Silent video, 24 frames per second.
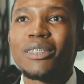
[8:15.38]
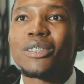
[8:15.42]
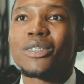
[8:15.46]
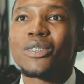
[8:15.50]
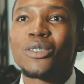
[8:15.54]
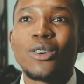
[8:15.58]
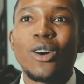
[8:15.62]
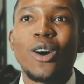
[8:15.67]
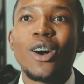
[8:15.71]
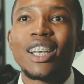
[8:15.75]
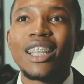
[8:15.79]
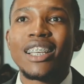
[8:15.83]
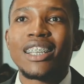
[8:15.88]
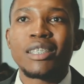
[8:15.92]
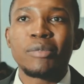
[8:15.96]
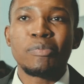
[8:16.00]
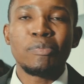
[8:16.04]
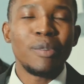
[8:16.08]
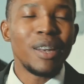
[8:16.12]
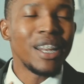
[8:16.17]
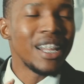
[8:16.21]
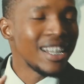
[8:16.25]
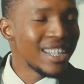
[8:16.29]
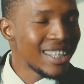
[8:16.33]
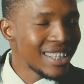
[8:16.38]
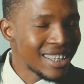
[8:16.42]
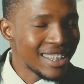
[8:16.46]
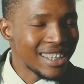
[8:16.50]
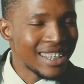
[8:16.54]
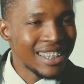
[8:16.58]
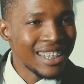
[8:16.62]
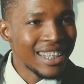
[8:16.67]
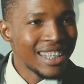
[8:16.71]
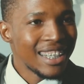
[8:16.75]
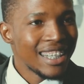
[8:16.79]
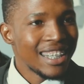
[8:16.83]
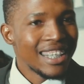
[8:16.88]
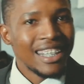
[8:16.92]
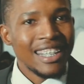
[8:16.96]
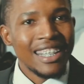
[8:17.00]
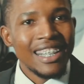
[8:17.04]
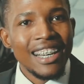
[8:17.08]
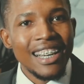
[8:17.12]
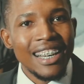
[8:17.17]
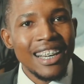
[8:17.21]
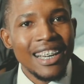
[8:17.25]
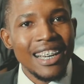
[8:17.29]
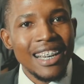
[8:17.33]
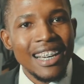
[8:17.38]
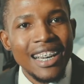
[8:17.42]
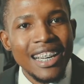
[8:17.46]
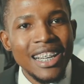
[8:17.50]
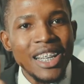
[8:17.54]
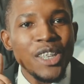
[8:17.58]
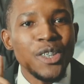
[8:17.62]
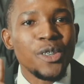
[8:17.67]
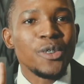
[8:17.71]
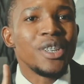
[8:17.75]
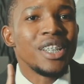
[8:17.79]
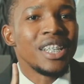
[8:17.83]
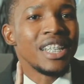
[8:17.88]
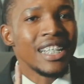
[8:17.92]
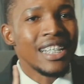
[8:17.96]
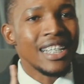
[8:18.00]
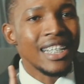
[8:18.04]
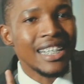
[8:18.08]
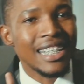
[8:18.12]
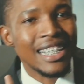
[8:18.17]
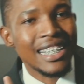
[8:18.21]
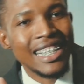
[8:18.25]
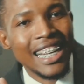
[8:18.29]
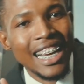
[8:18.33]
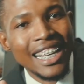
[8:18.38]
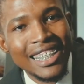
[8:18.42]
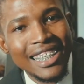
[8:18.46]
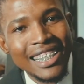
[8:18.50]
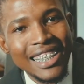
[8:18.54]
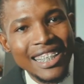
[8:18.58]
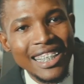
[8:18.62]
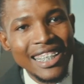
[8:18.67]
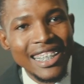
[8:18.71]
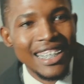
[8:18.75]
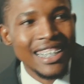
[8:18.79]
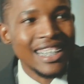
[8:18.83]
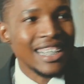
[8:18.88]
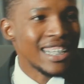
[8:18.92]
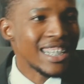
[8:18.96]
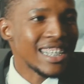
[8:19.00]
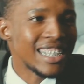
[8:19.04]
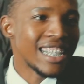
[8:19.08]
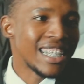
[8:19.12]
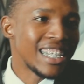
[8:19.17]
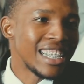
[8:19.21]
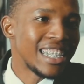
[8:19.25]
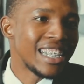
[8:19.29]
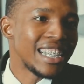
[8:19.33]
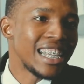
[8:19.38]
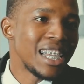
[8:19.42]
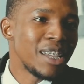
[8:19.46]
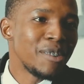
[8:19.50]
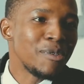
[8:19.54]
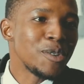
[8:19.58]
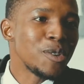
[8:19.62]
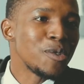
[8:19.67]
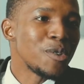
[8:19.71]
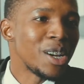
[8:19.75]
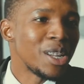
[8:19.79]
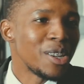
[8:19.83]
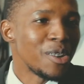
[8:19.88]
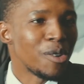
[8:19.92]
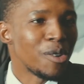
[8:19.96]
God has placed a unique destiny in each and every one